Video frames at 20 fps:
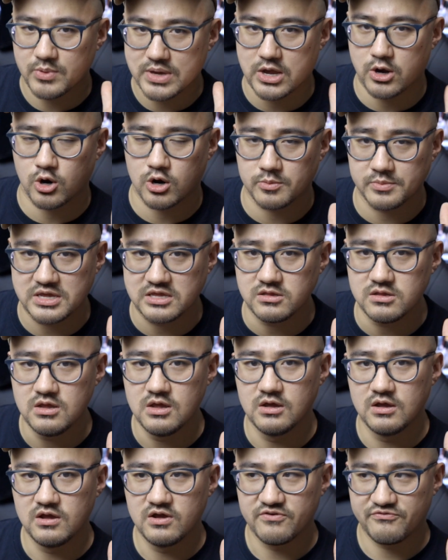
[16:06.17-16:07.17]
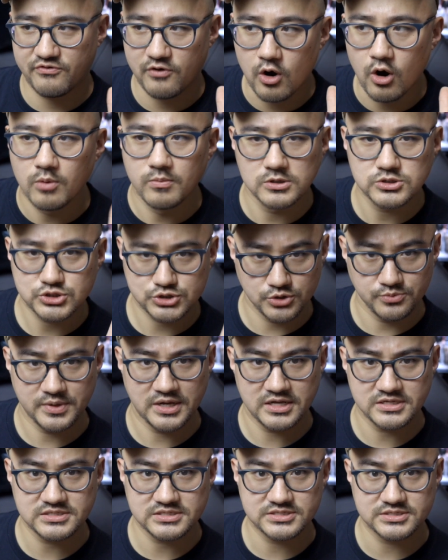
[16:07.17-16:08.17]
Wee Herman for almost 2
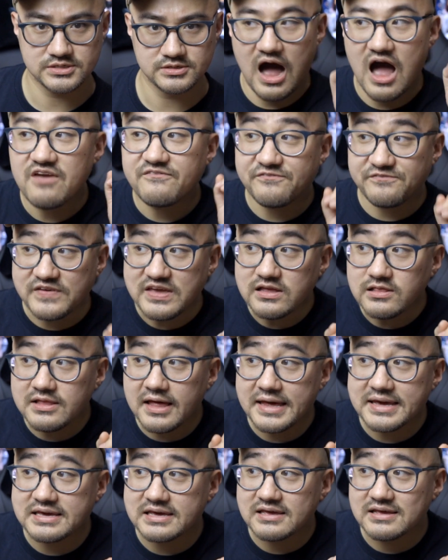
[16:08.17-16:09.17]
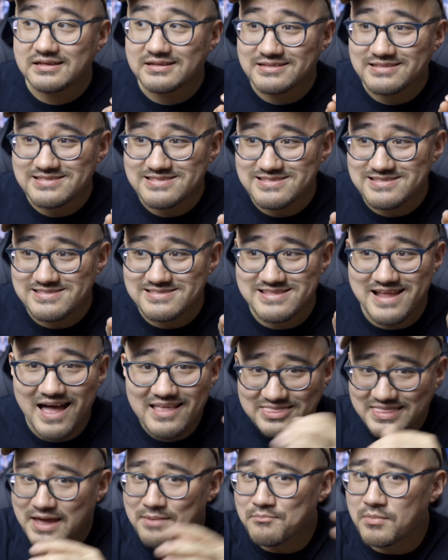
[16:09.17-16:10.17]
minutes, I feel like
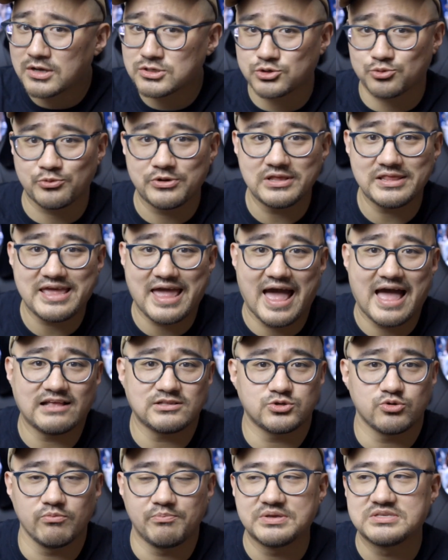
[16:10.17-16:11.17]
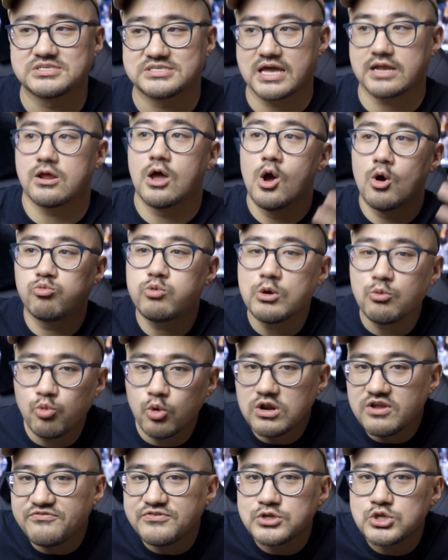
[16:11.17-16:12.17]
not that much really had to have been said. We
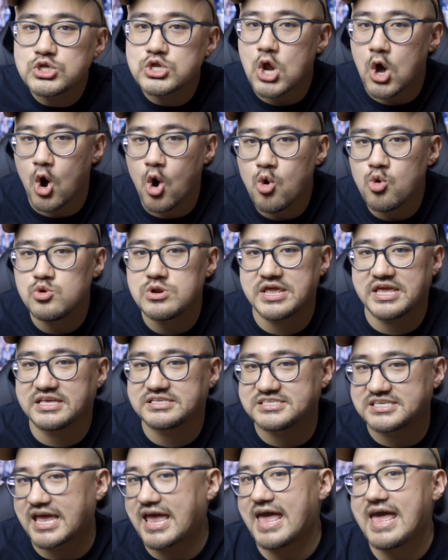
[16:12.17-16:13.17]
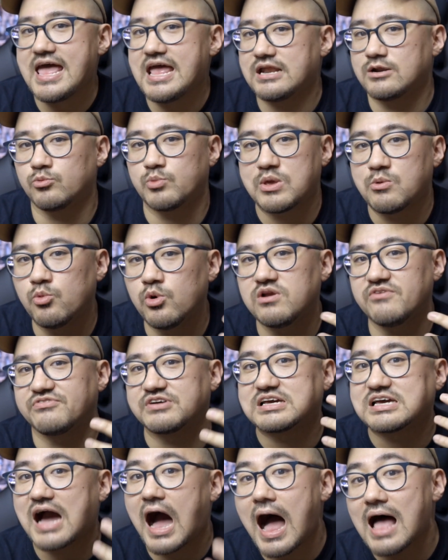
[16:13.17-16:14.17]
would have known it's Ed. We would
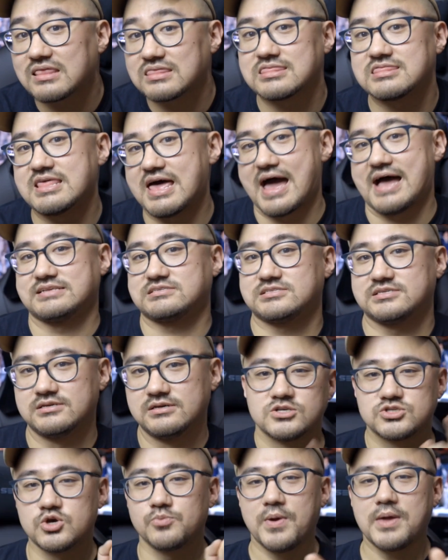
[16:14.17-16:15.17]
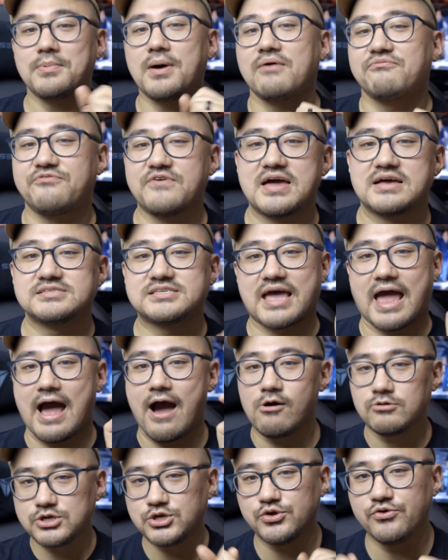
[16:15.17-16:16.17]
have gotten that. So Bebop fans,
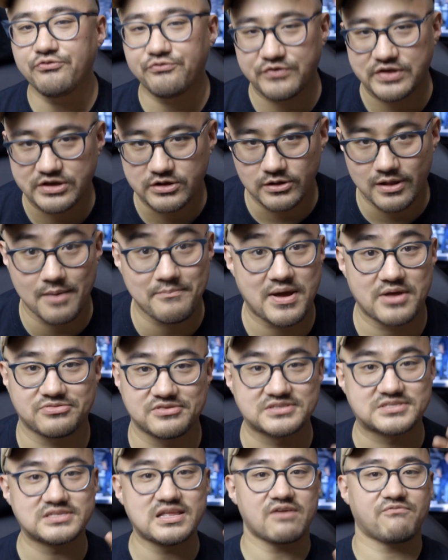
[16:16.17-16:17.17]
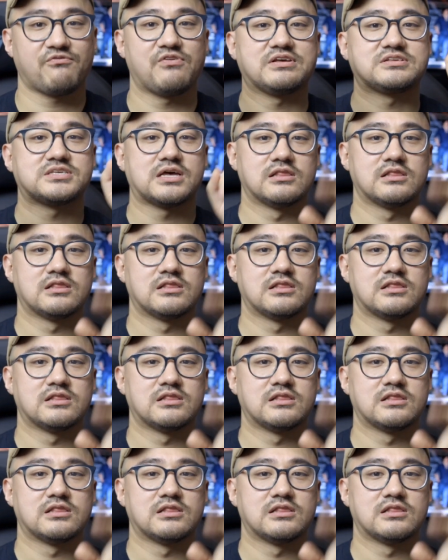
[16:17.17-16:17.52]
how do you feel about this Netflix